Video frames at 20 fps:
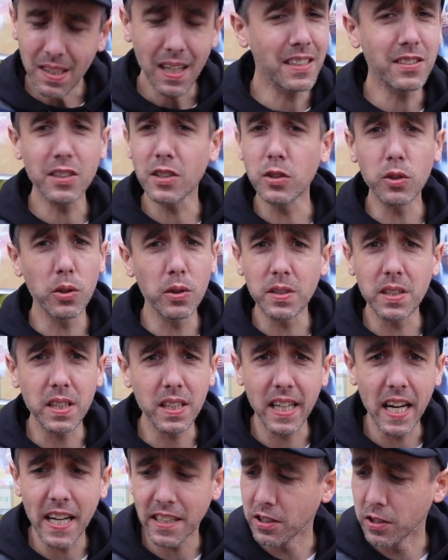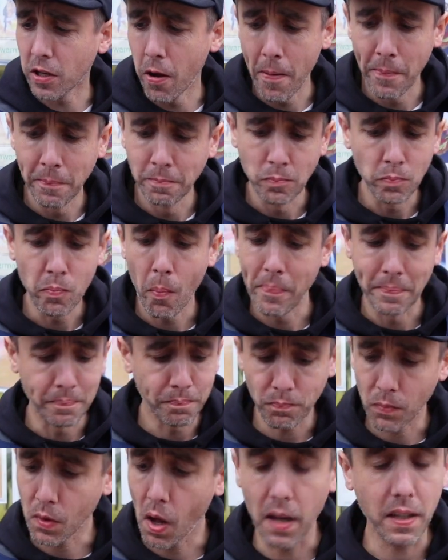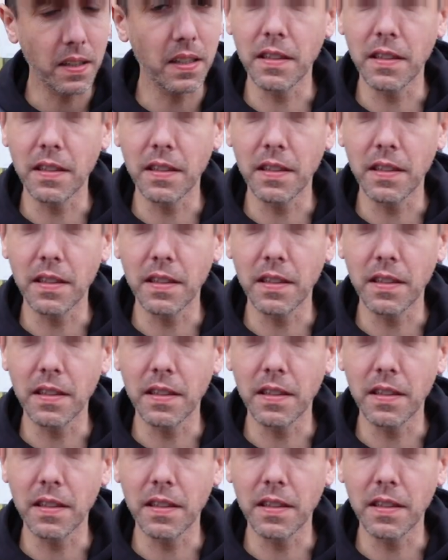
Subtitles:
It's as good as it gets. I can